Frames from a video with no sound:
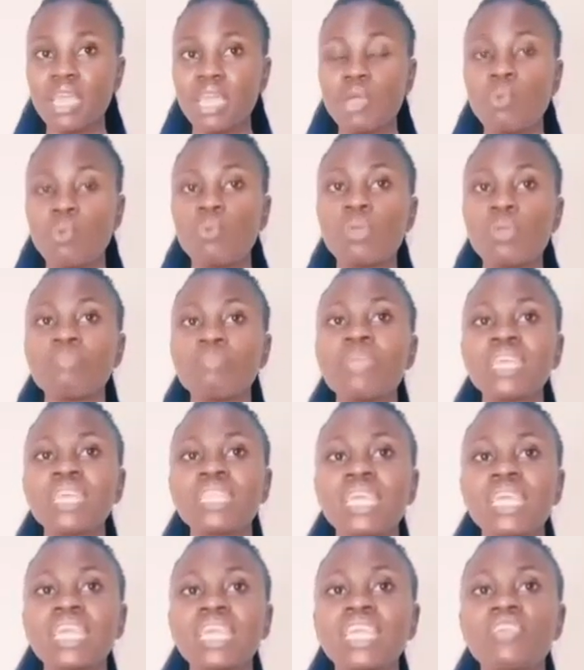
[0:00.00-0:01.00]
we
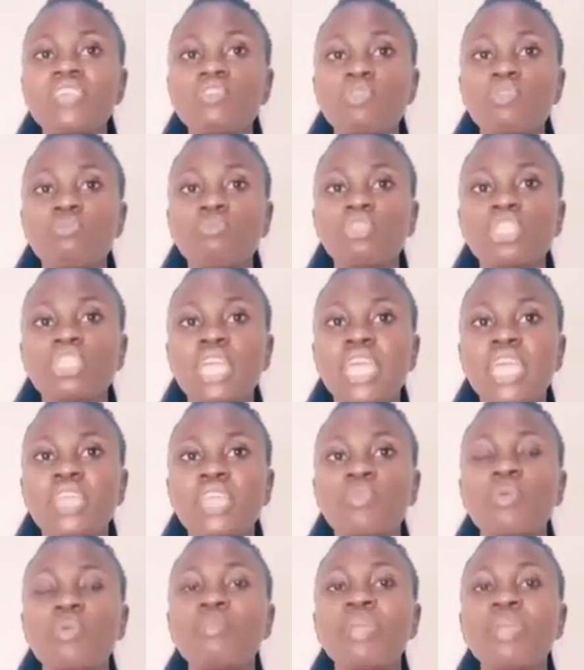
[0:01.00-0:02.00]
make the kingdom
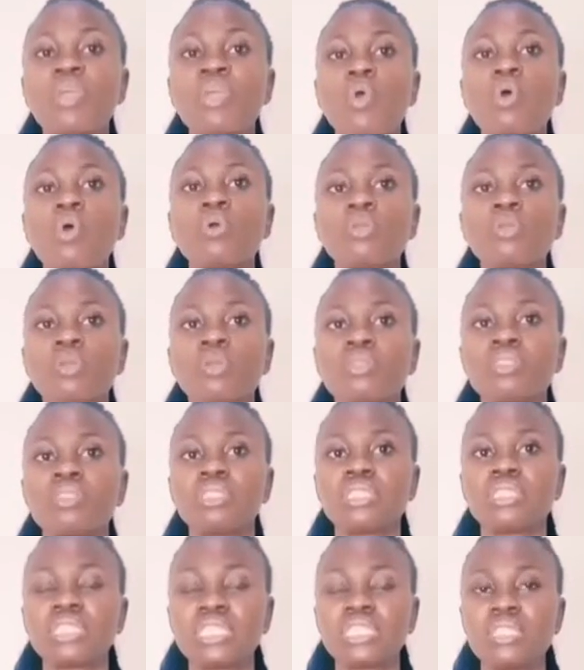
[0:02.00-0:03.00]
shine. We make all
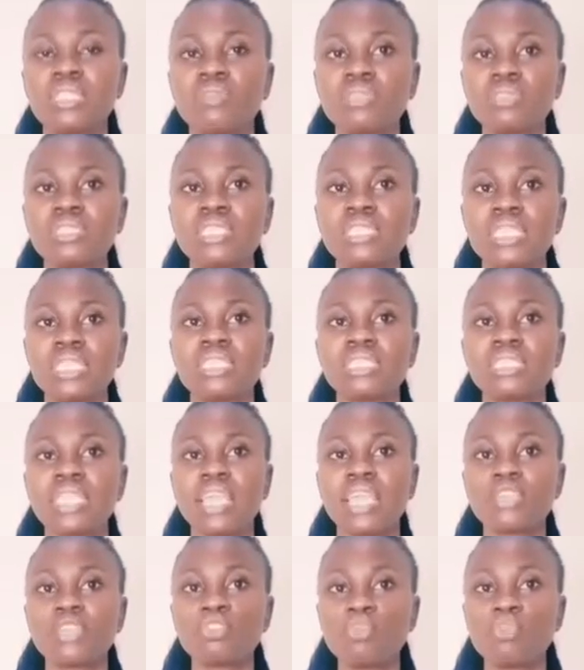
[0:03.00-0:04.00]
those things
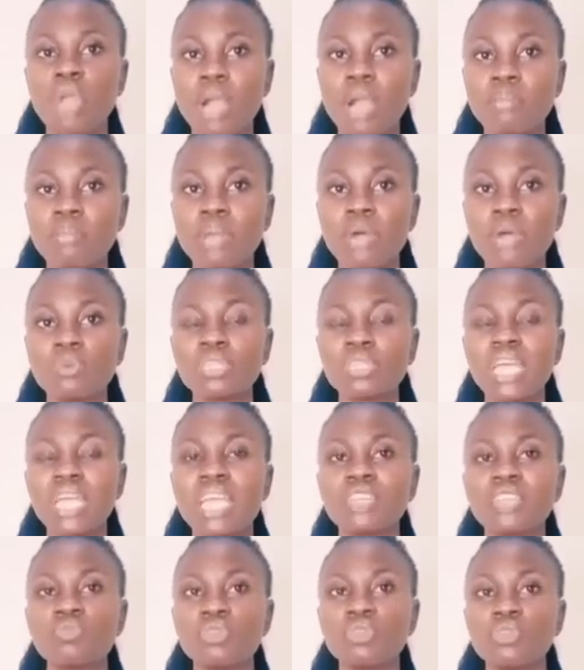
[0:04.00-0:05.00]
like to come out,
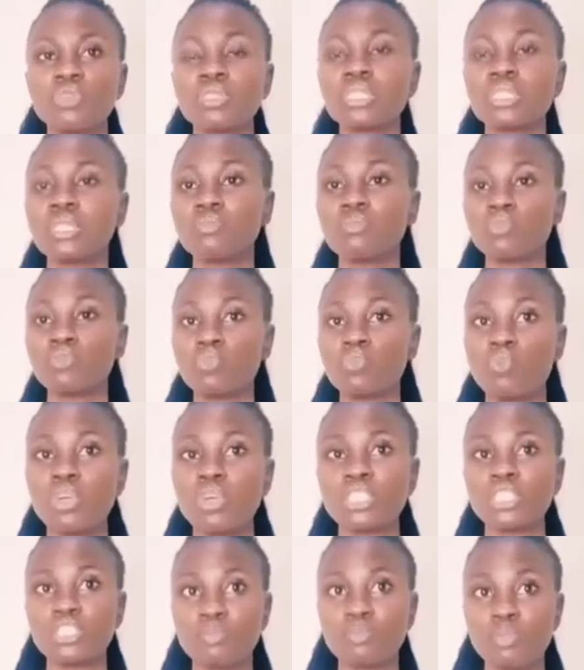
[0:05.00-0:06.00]
and we use them to
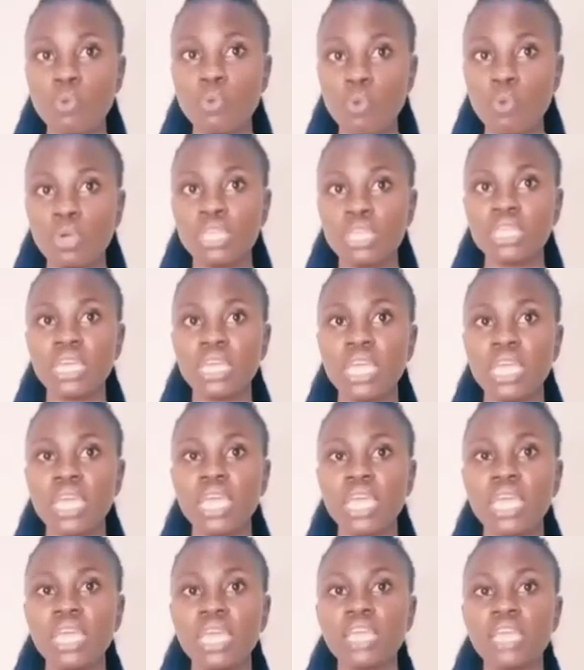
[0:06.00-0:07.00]
worship God.
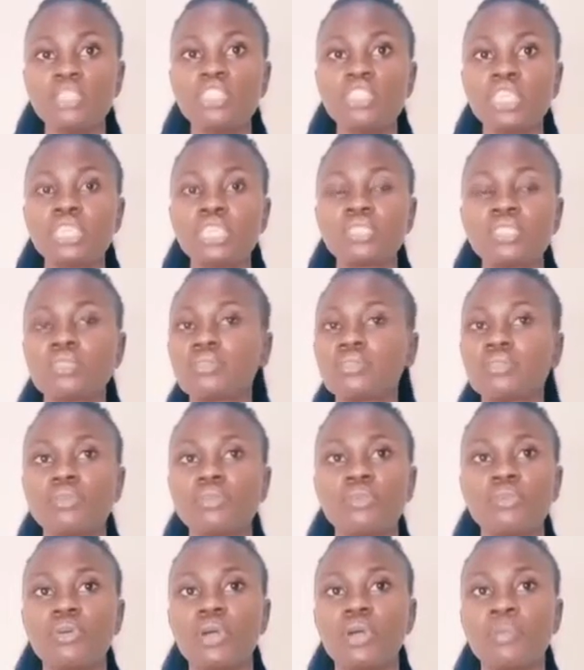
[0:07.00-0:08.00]
Just
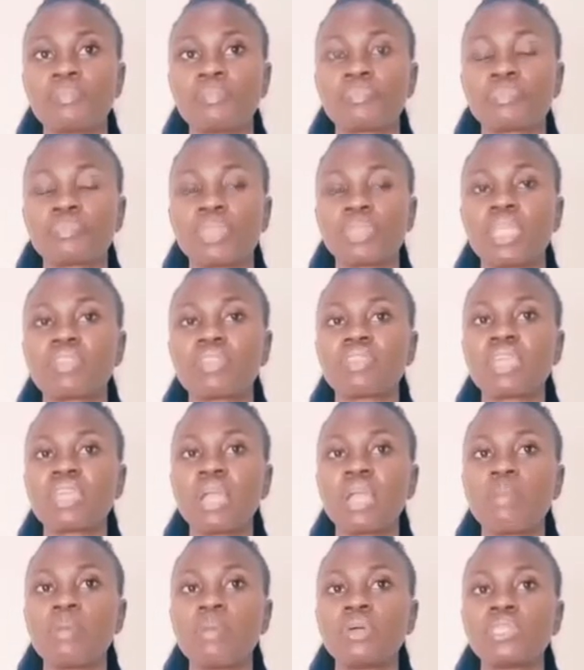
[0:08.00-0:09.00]

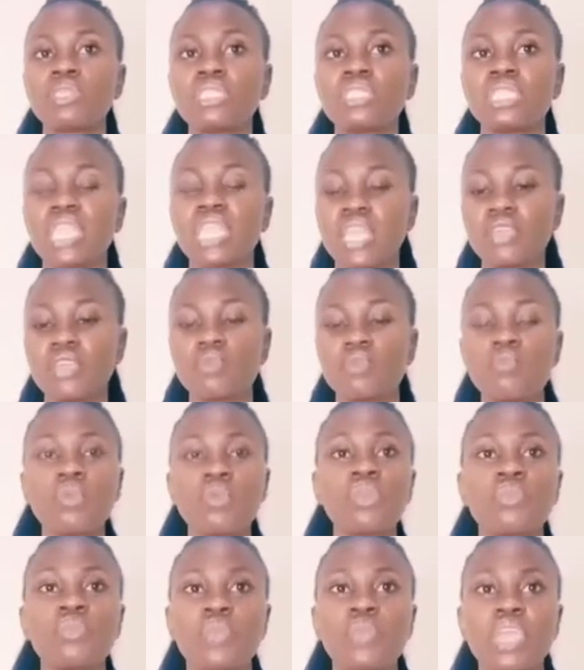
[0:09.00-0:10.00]
think about it. Like
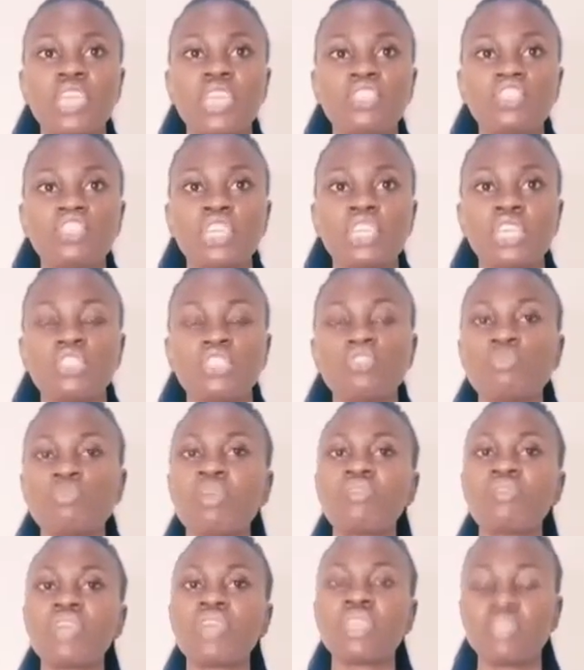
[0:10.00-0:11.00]
when we are in church, you
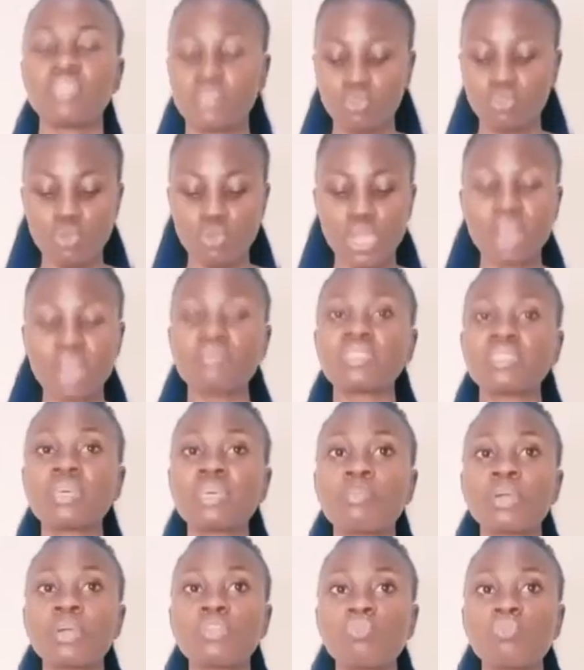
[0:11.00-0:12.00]
might find that we have
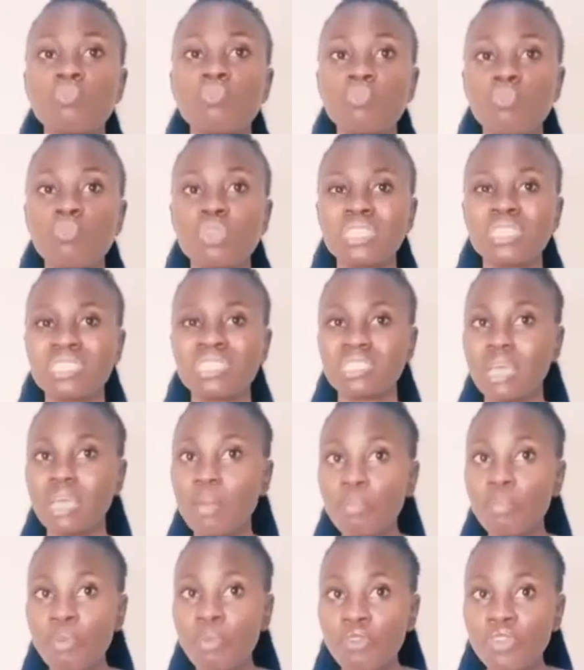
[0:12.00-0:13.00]
someone who is
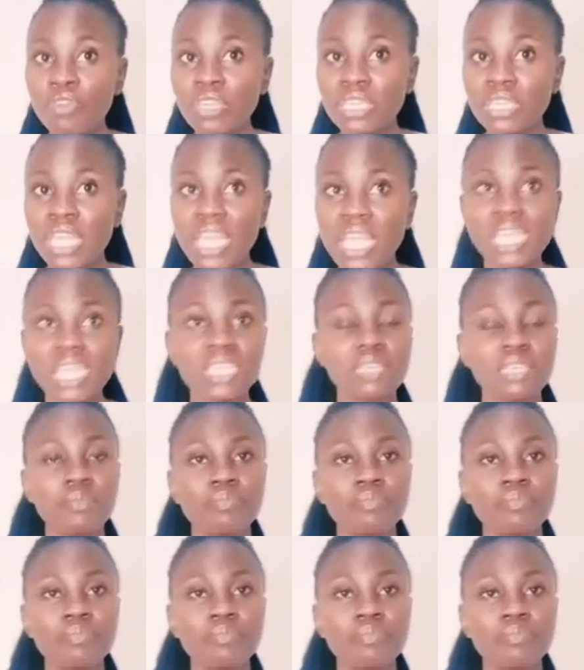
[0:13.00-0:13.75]
a prophet. Like